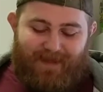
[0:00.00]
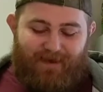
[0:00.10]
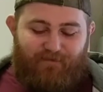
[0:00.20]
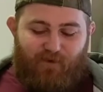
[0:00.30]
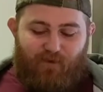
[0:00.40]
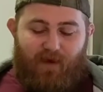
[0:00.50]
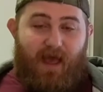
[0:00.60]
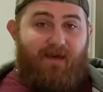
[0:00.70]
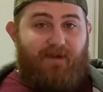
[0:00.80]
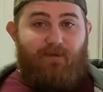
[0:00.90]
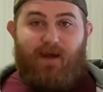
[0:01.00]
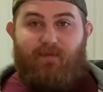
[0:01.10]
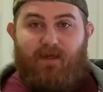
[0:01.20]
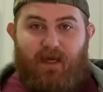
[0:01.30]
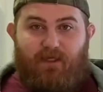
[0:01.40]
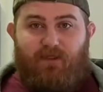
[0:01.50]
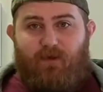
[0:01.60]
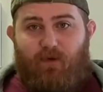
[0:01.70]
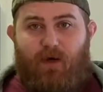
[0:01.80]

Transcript: If you have any recommendations or